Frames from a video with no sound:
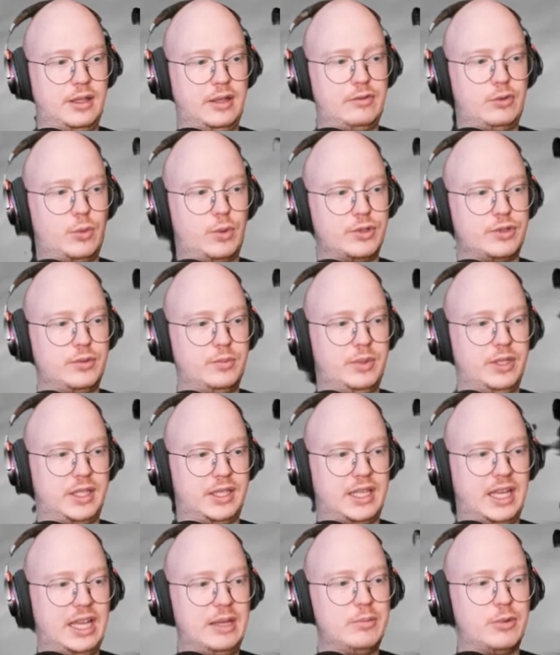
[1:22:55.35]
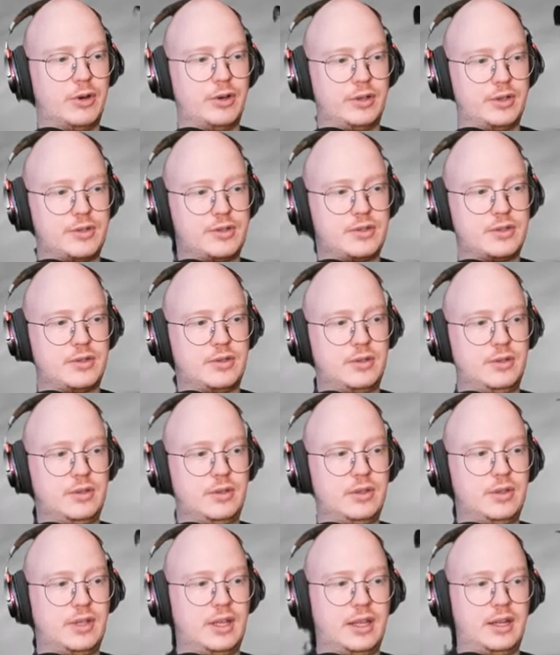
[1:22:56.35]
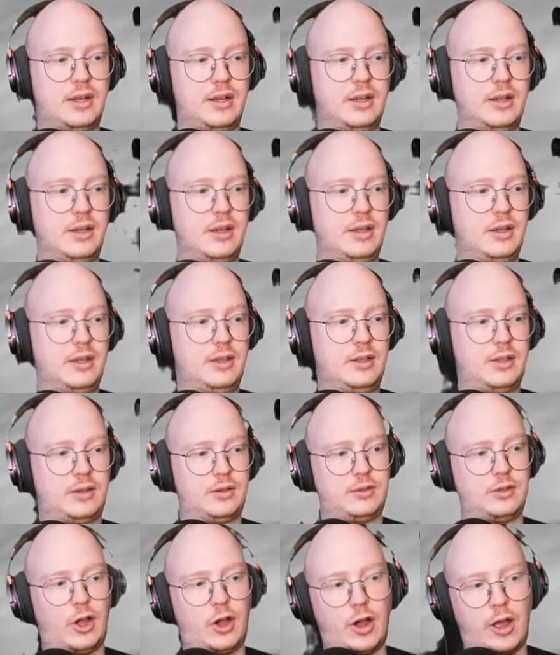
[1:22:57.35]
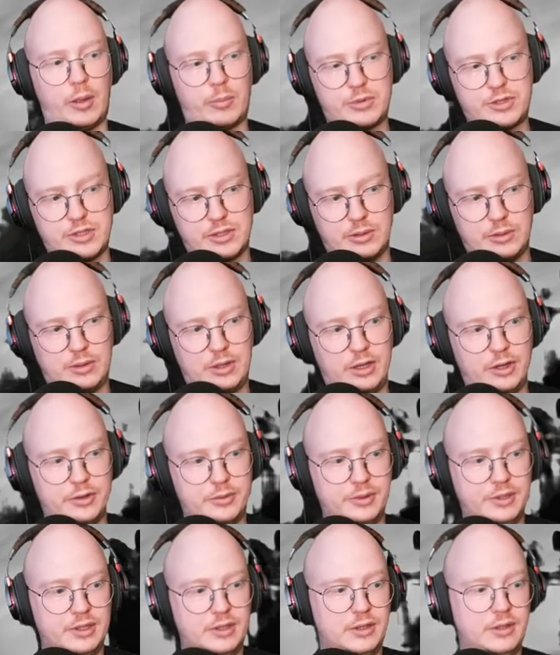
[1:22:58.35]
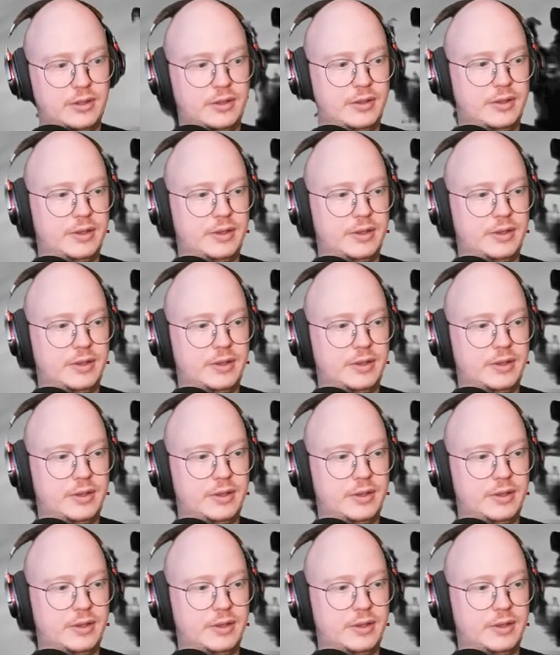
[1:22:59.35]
if you want to be a game artist, then absolutely Unreal.